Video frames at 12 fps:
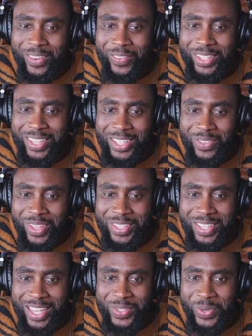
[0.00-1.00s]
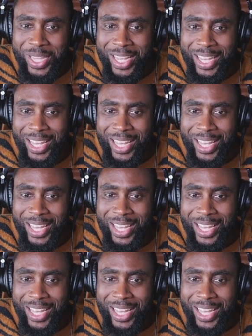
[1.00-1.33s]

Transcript: We talked about this last week.